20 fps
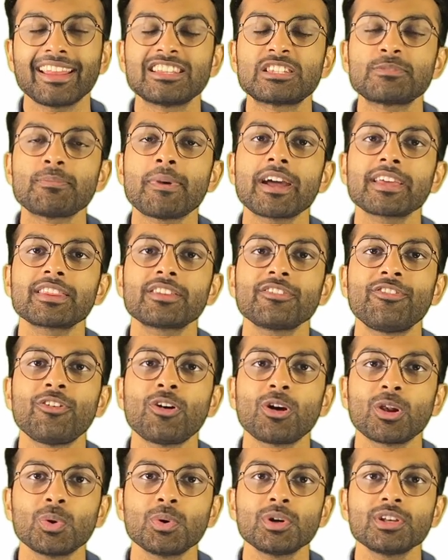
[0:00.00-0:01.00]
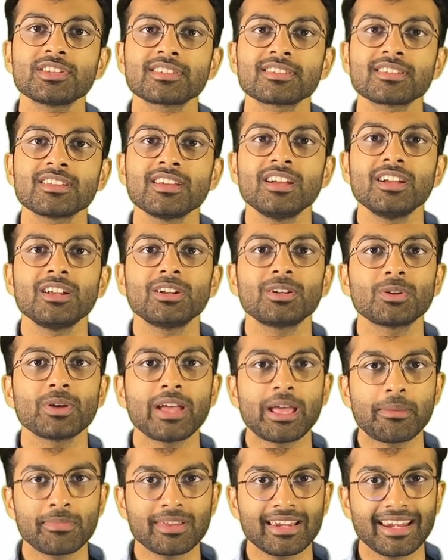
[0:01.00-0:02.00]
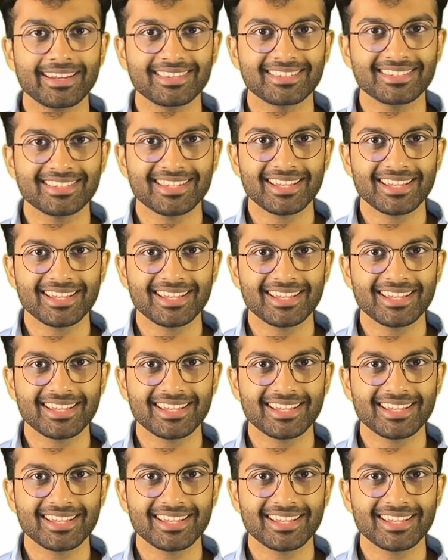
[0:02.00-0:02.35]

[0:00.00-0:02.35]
inspire the followers to emulate the